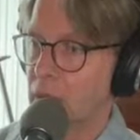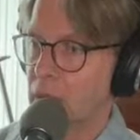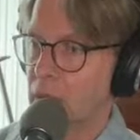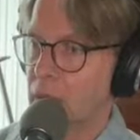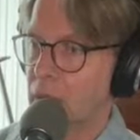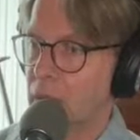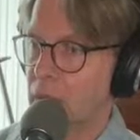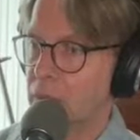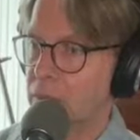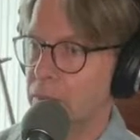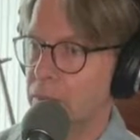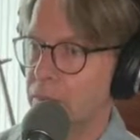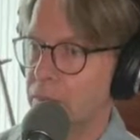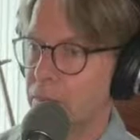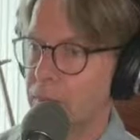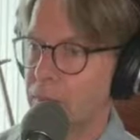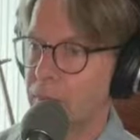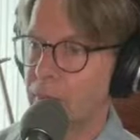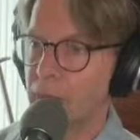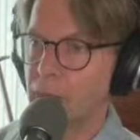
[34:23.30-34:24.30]

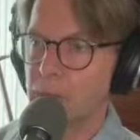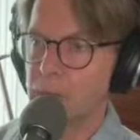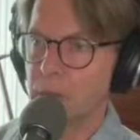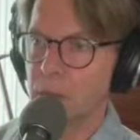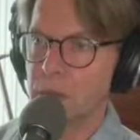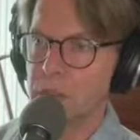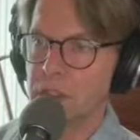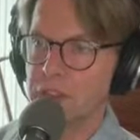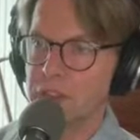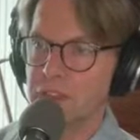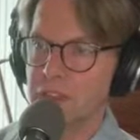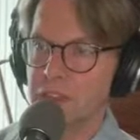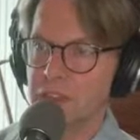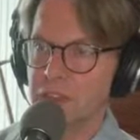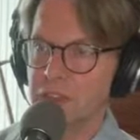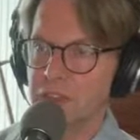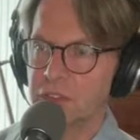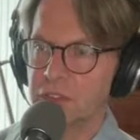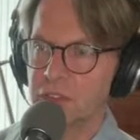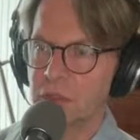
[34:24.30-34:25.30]
Moki
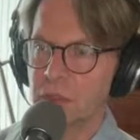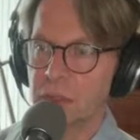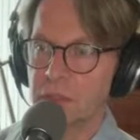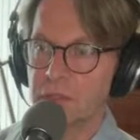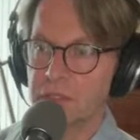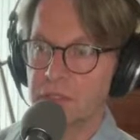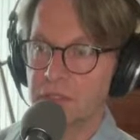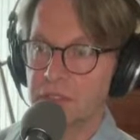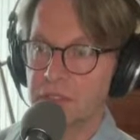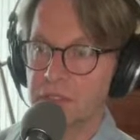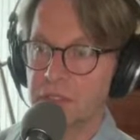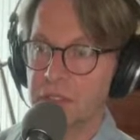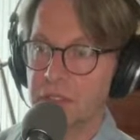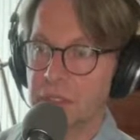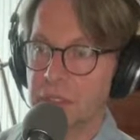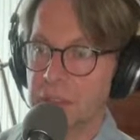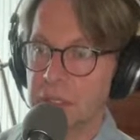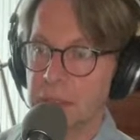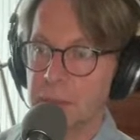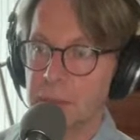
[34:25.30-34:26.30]
says, so lovely to
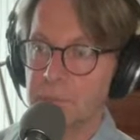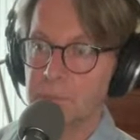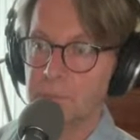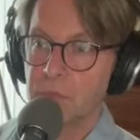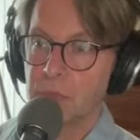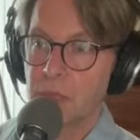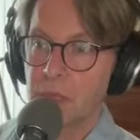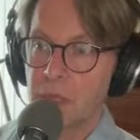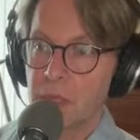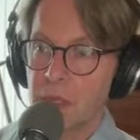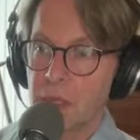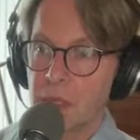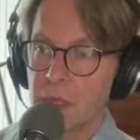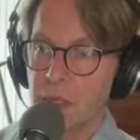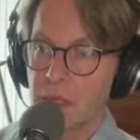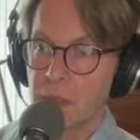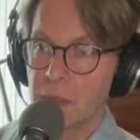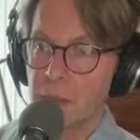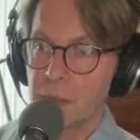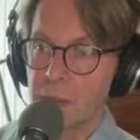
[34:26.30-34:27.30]
see
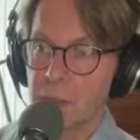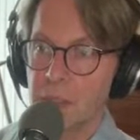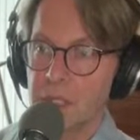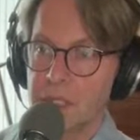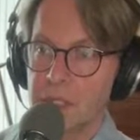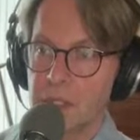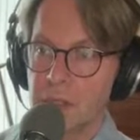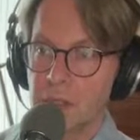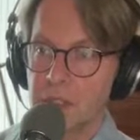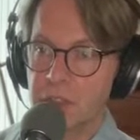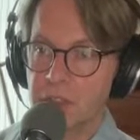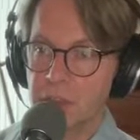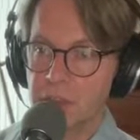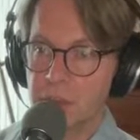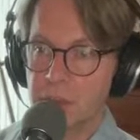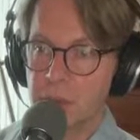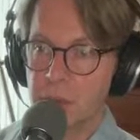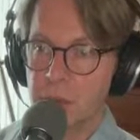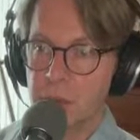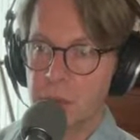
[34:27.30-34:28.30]
Mike, great
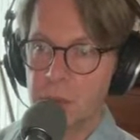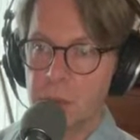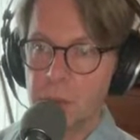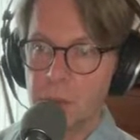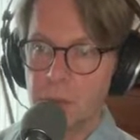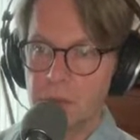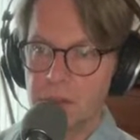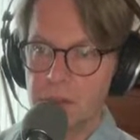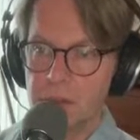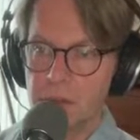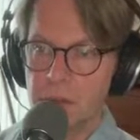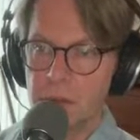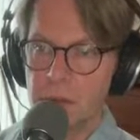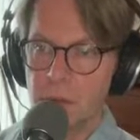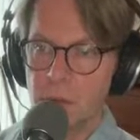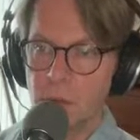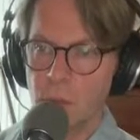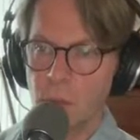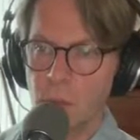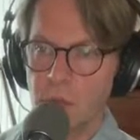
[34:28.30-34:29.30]
interview. I really want to know
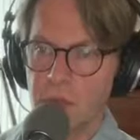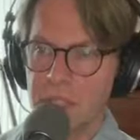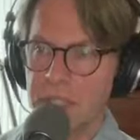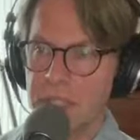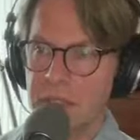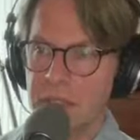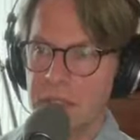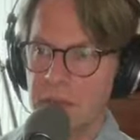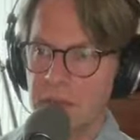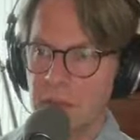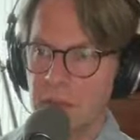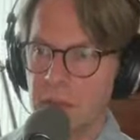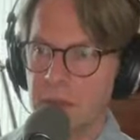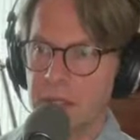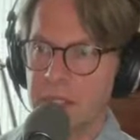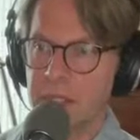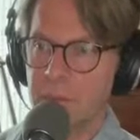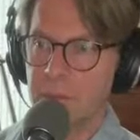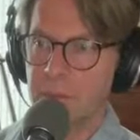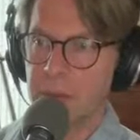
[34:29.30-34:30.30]
what he didn't
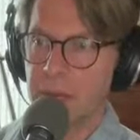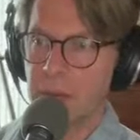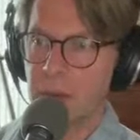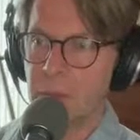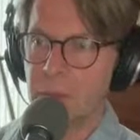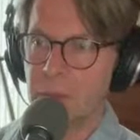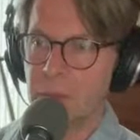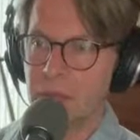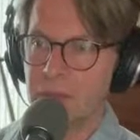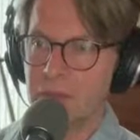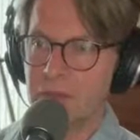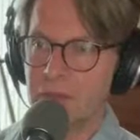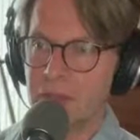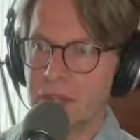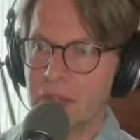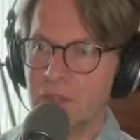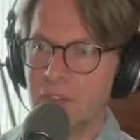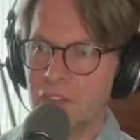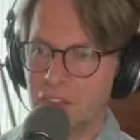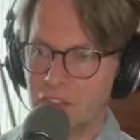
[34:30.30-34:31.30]
like about my
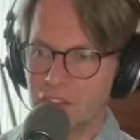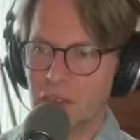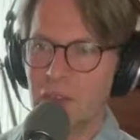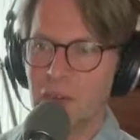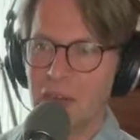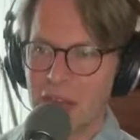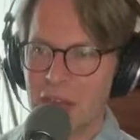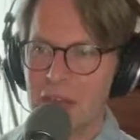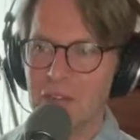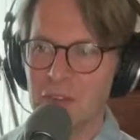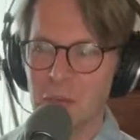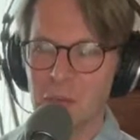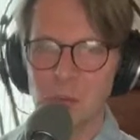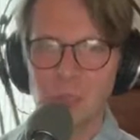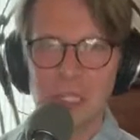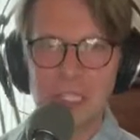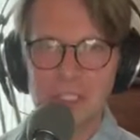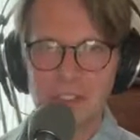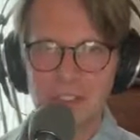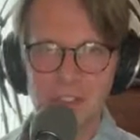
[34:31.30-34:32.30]
favourite song ever,
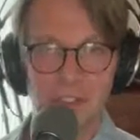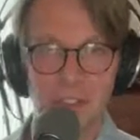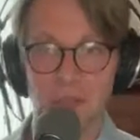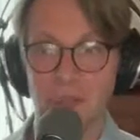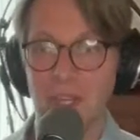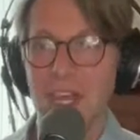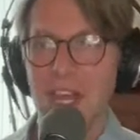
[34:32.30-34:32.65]
Release You.